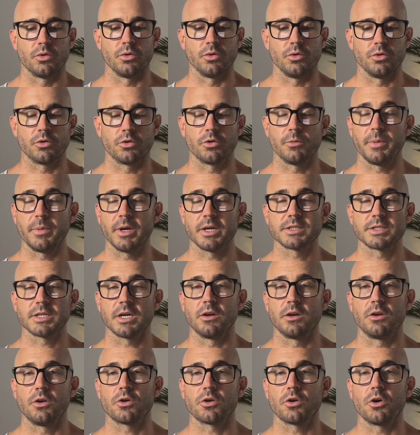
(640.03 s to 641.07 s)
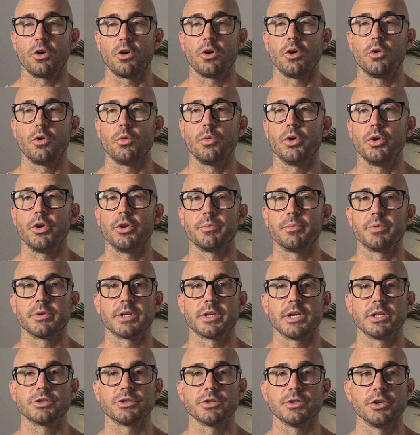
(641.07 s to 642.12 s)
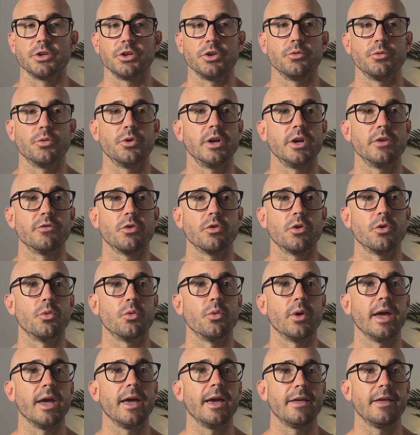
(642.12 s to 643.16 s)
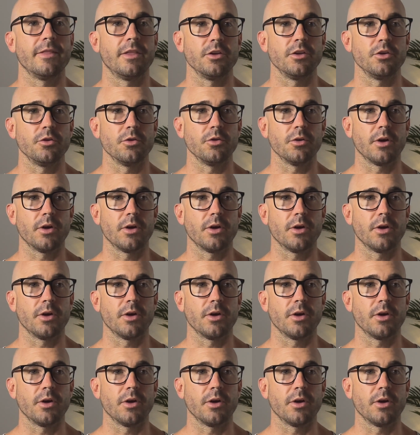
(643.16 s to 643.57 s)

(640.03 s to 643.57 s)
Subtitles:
You're about to unlock a whole world of potential that you weren't even aware that you